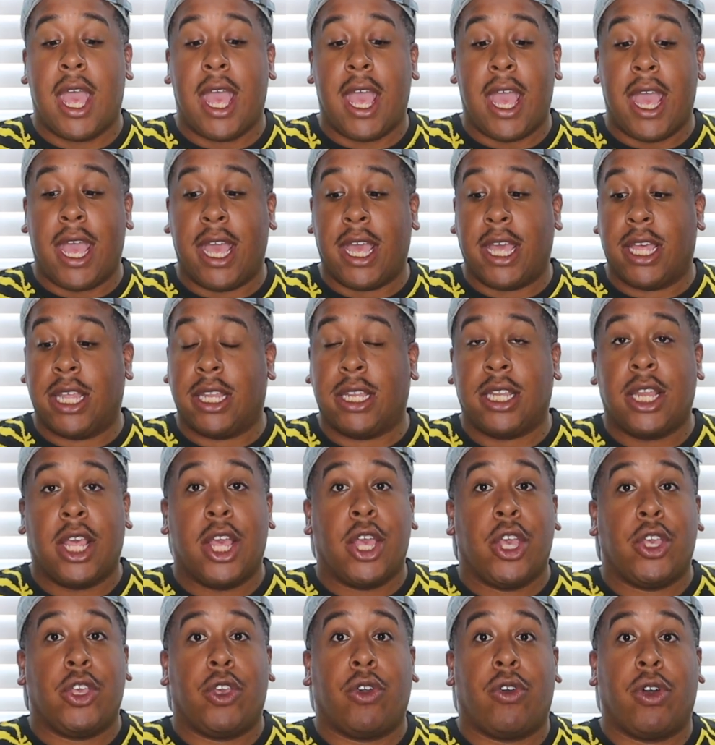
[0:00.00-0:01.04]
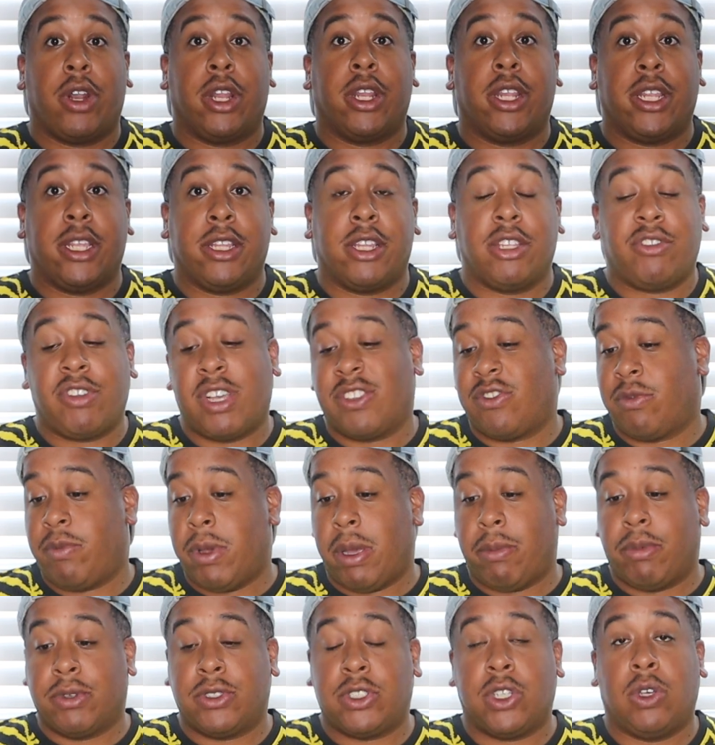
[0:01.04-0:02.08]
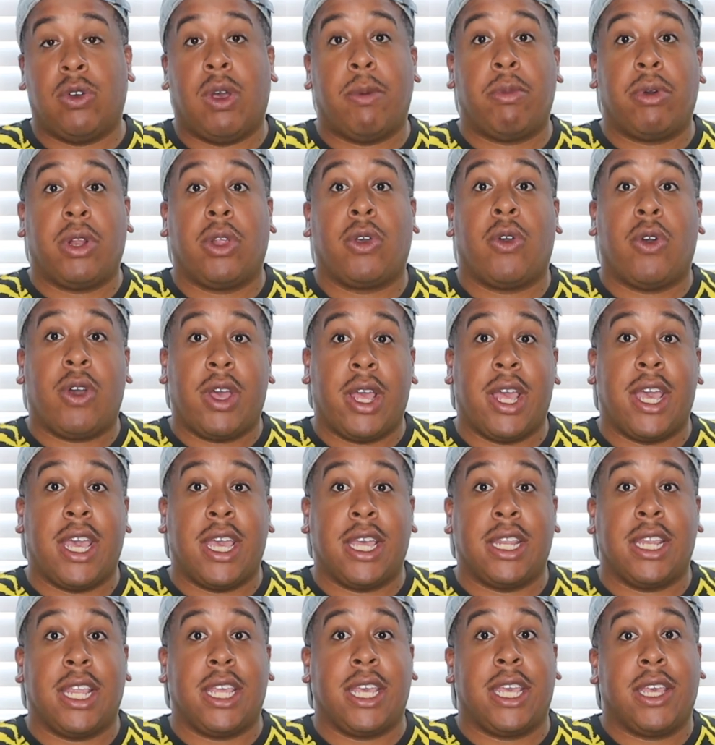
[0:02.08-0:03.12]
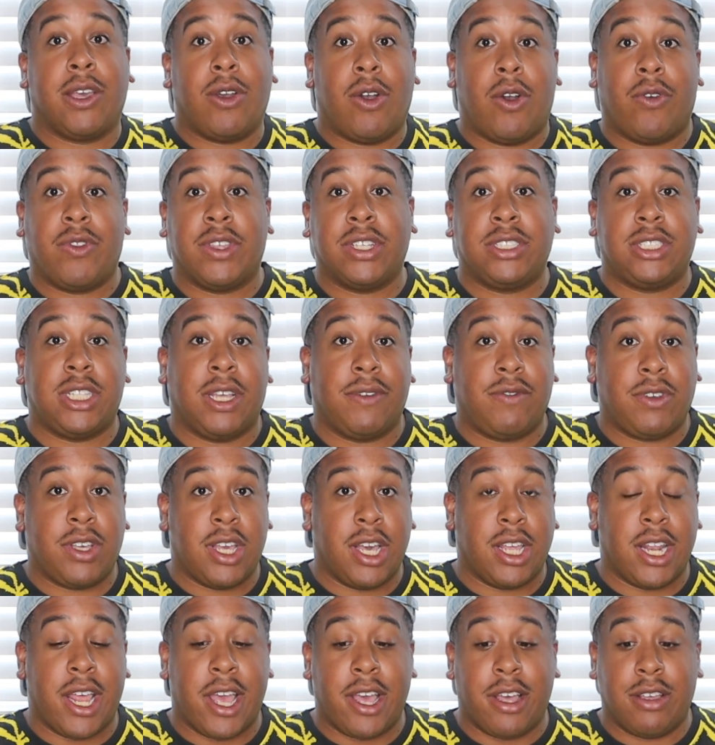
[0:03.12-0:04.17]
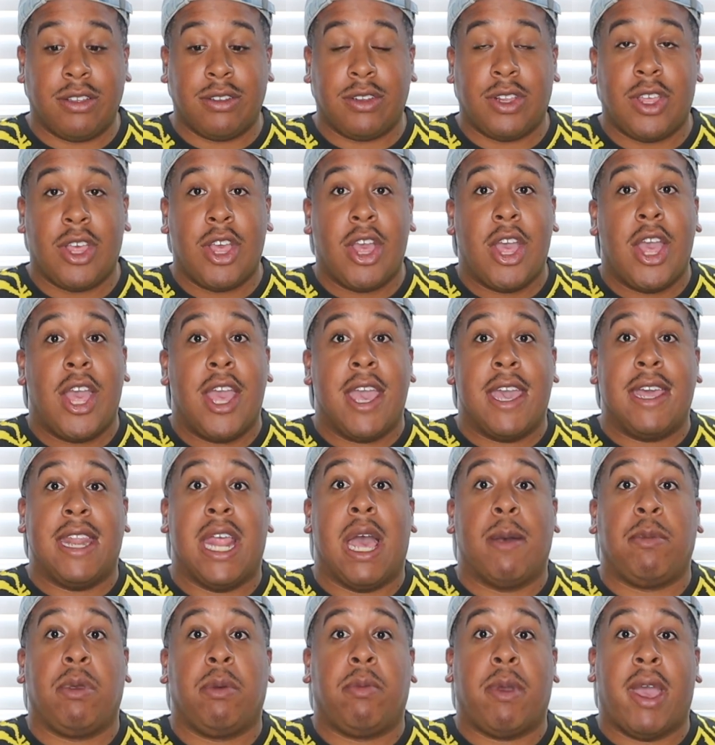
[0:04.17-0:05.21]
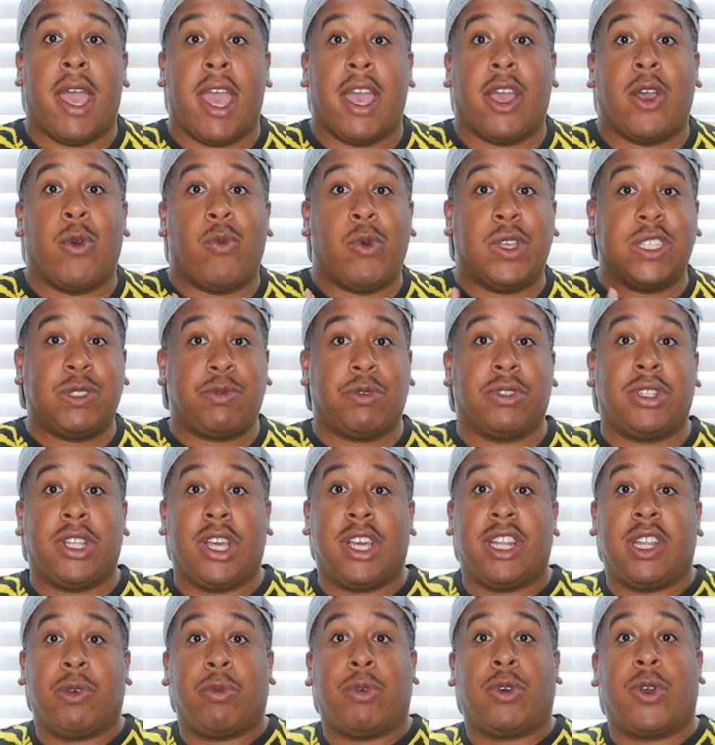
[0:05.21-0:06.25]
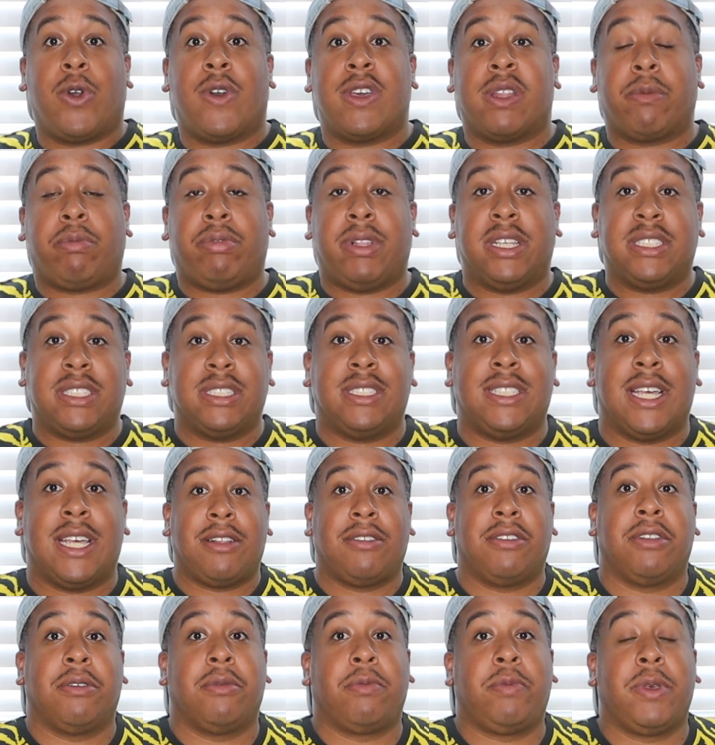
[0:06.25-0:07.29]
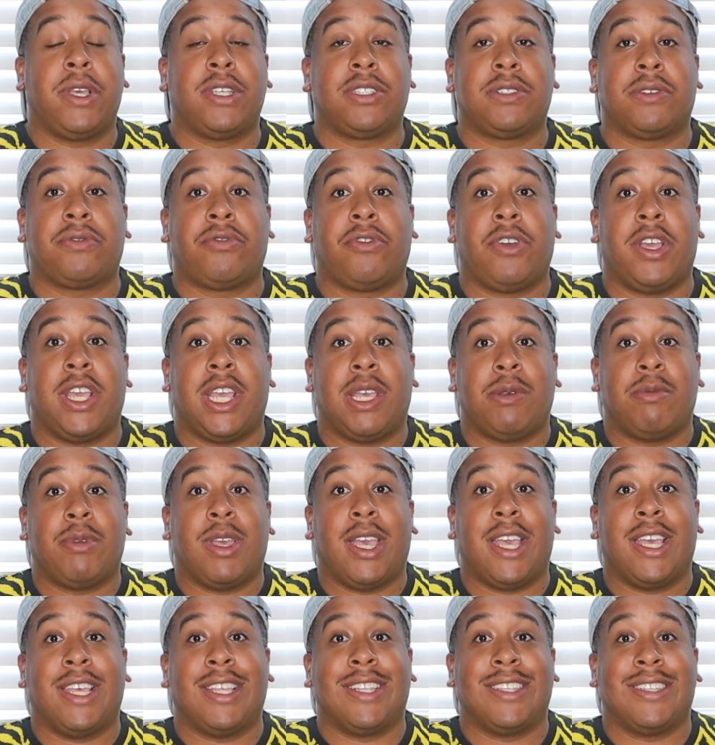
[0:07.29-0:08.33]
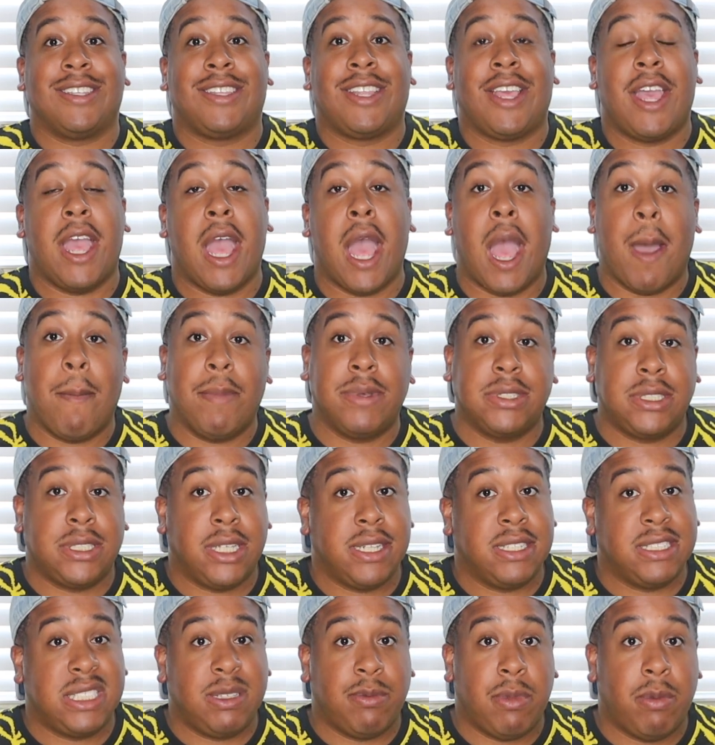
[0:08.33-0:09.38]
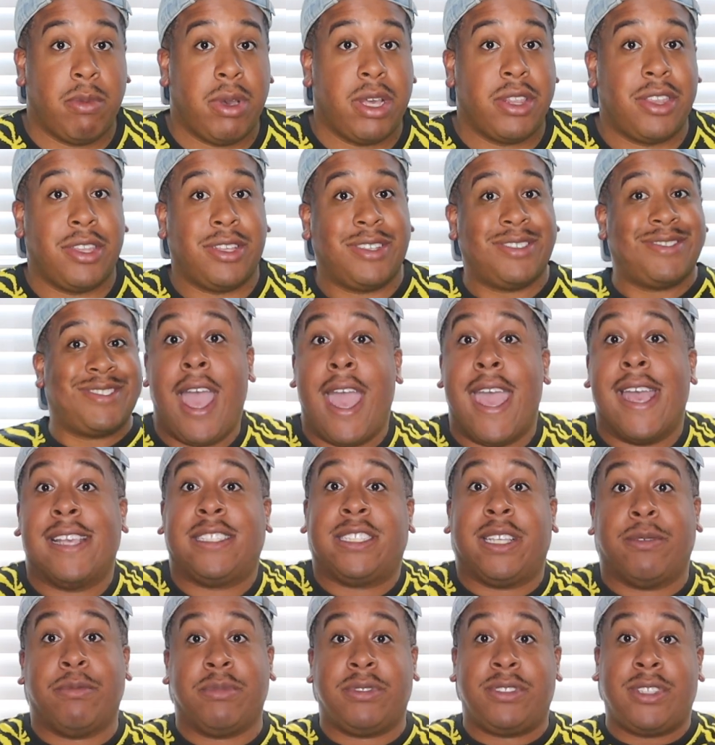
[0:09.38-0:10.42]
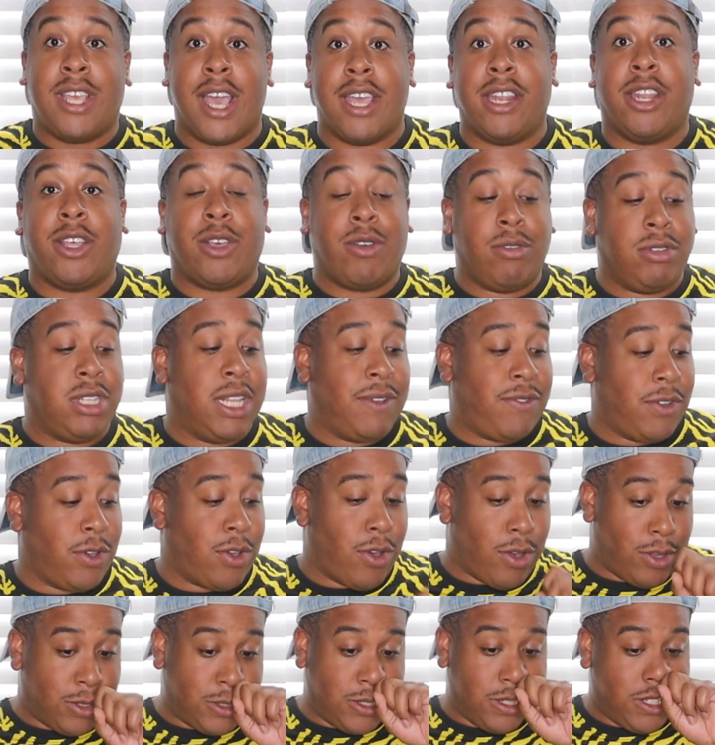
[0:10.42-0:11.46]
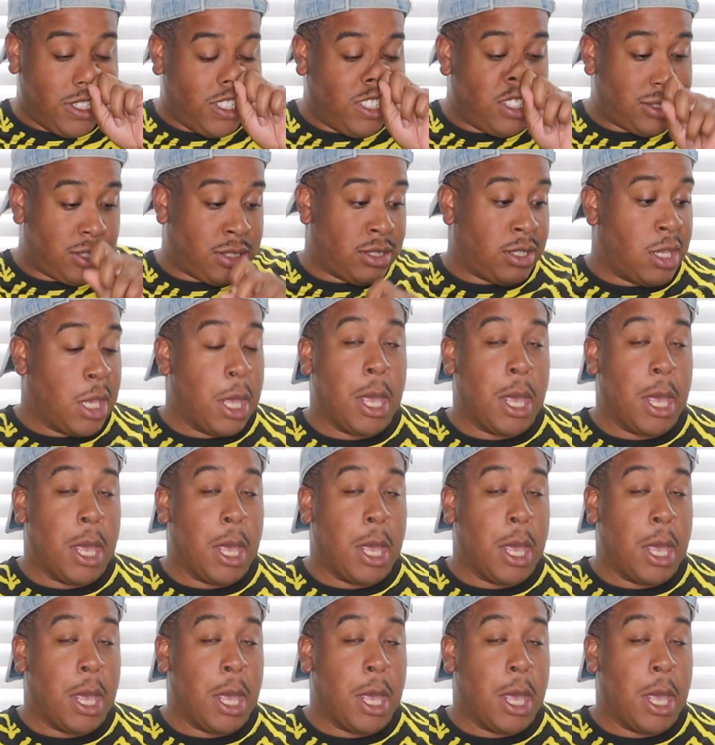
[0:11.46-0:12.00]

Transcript: and you're gonna need the transfer paper. So I'm gonna go ahead and get all this stuff cut out, and I'll be back once we're done, and we'll go ahead and place this on the picture frame, and I'm gonna send this to my mother. Has some technical difficulties.